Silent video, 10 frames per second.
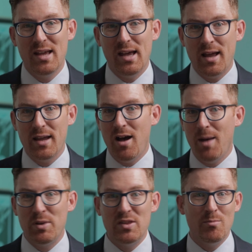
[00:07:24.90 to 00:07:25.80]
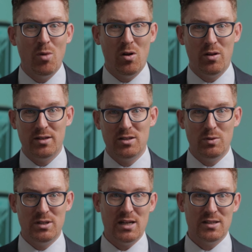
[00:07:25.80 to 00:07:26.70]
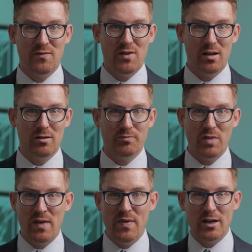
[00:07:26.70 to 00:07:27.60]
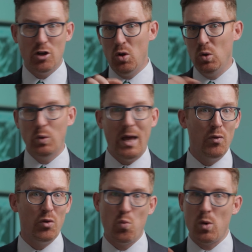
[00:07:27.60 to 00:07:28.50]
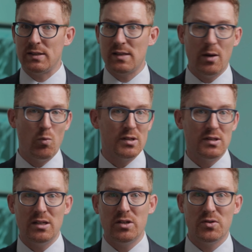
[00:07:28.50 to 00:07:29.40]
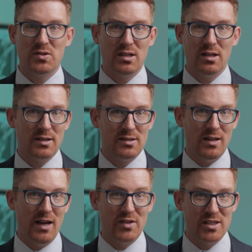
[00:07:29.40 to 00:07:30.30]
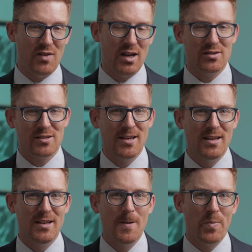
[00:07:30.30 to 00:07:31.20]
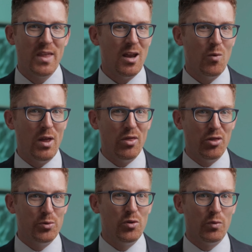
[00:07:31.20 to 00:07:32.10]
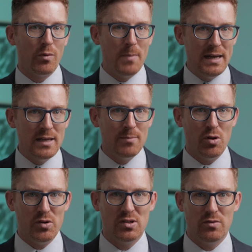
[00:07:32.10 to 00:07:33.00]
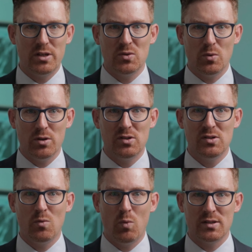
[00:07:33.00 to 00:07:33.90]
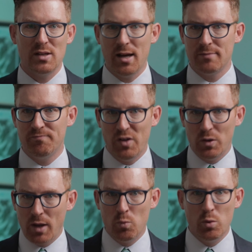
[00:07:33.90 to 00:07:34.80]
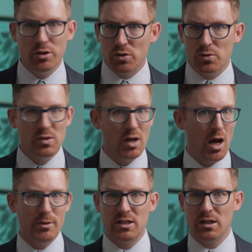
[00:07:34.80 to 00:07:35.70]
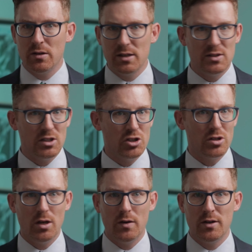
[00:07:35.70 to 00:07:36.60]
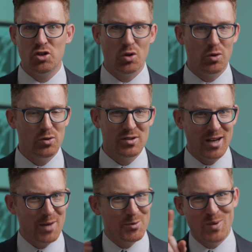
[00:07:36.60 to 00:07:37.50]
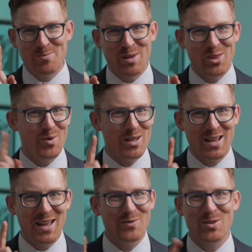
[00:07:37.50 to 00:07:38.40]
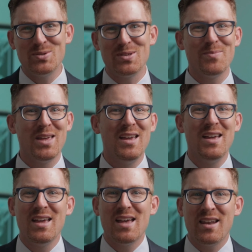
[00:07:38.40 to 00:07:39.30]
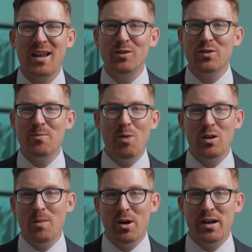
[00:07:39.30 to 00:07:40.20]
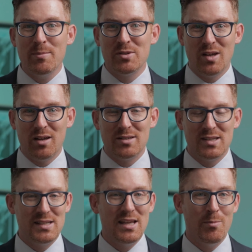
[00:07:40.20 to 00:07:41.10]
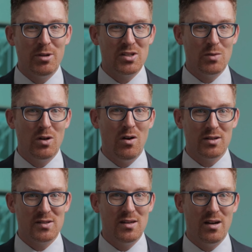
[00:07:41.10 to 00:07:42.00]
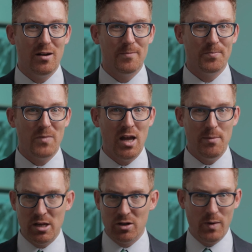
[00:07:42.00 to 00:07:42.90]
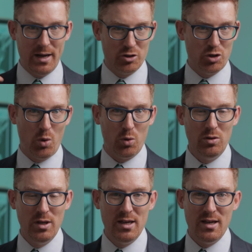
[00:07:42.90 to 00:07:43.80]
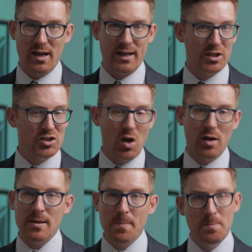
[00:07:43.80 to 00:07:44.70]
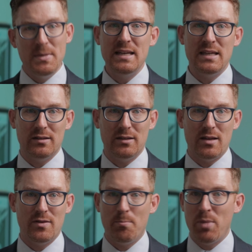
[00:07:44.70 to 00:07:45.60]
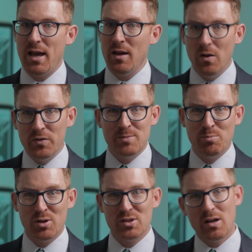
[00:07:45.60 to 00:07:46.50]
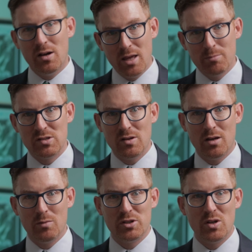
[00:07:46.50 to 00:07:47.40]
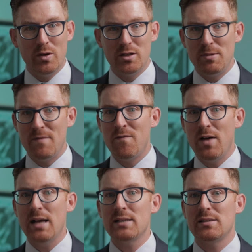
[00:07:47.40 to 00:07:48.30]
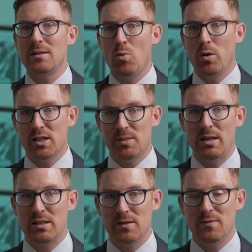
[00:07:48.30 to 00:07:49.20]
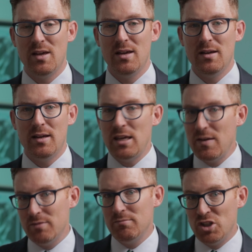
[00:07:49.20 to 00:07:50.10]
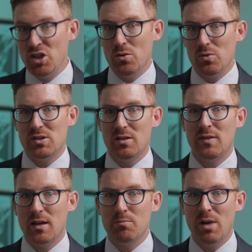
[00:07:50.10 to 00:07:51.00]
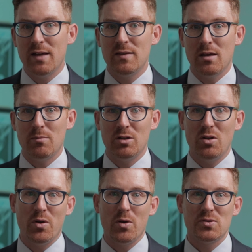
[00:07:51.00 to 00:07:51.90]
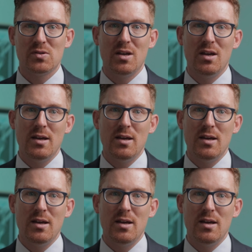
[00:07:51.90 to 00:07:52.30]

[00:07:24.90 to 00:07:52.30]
and I copied them all into a text file. I then culled out the ones that I wasn't interested in. I still have these files. Then I went through the remaining books and resources, the ones that I felt I would use, commentaries, dictionaries, journals, and I was right, by the way, I have used them, and I looked them all up on Amazon to see how much they would cost there. I made a grand total, and I saw immediately that buying all these books on Amazon was going to be vastly more expensive, even used, than buying them in Logos.